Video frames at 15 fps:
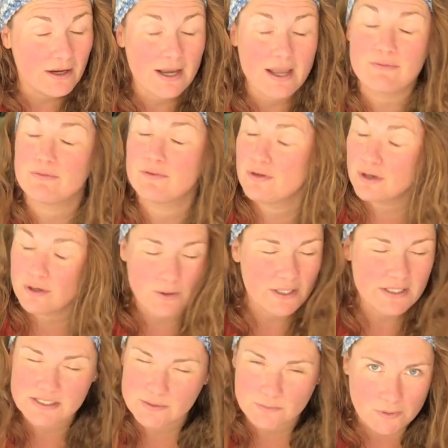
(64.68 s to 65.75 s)
I have no
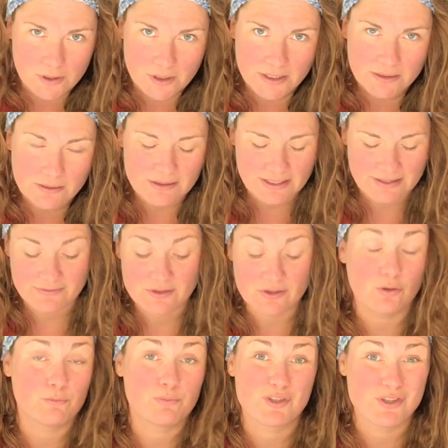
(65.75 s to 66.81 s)
idea why. They've
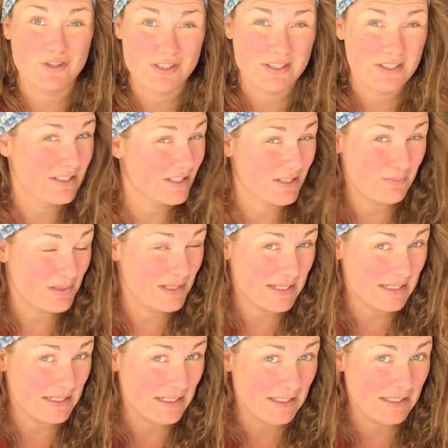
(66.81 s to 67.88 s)
stopped producing these
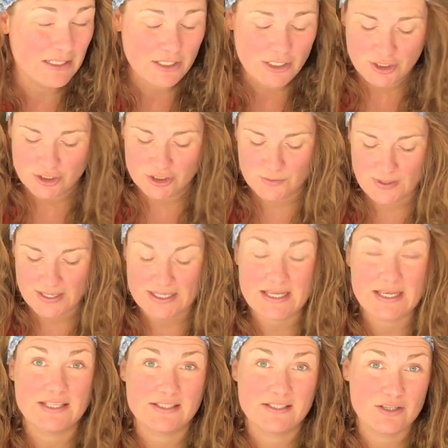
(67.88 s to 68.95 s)
completely. So our
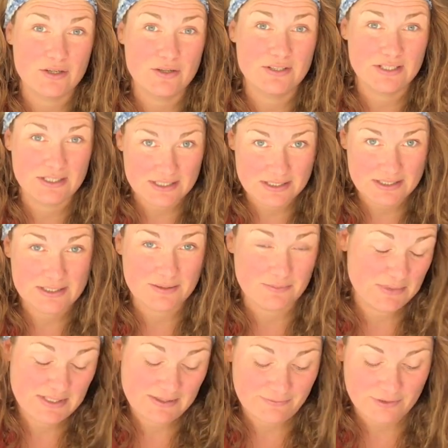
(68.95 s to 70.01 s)
kits are using some
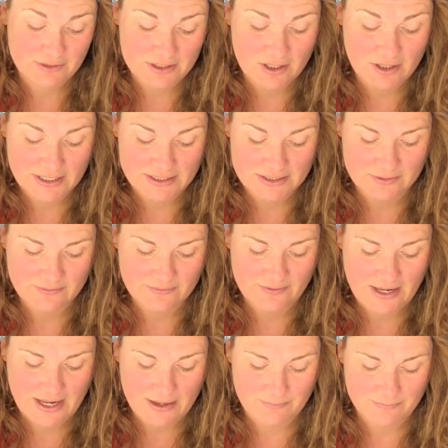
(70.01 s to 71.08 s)
different kind
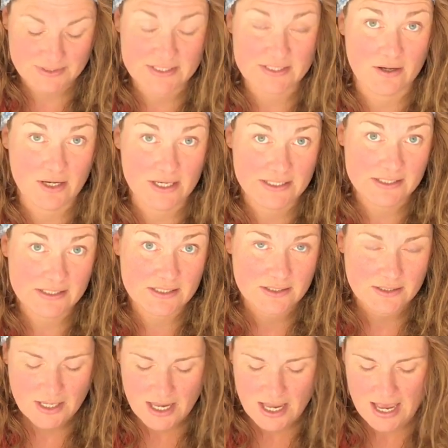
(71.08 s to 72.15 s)
of designs.
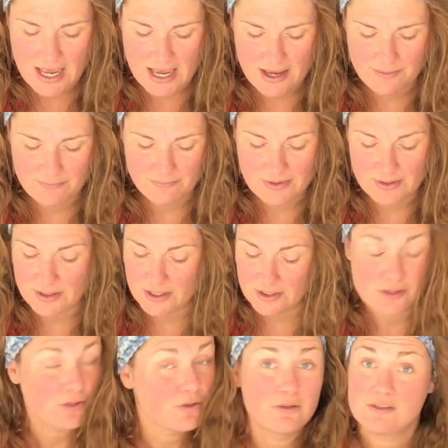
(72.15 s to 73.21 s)
As
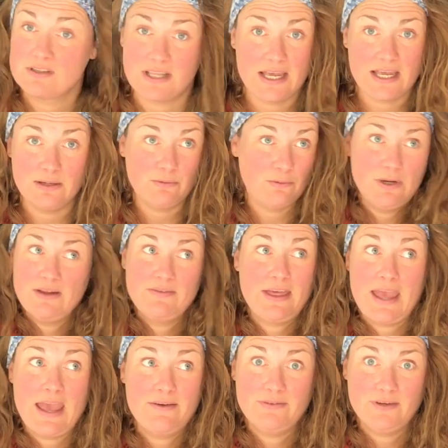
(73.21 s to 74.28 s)
soon as they, or if
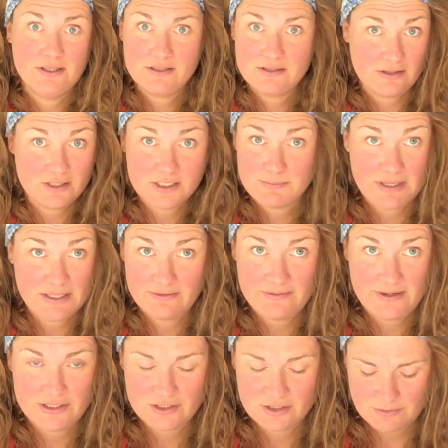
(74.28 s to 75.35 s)
they ever start to
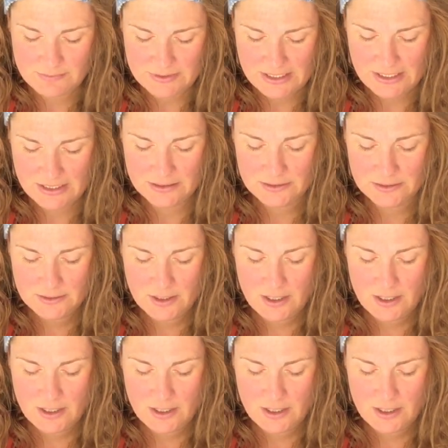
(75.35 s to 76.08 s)
manufacture them again,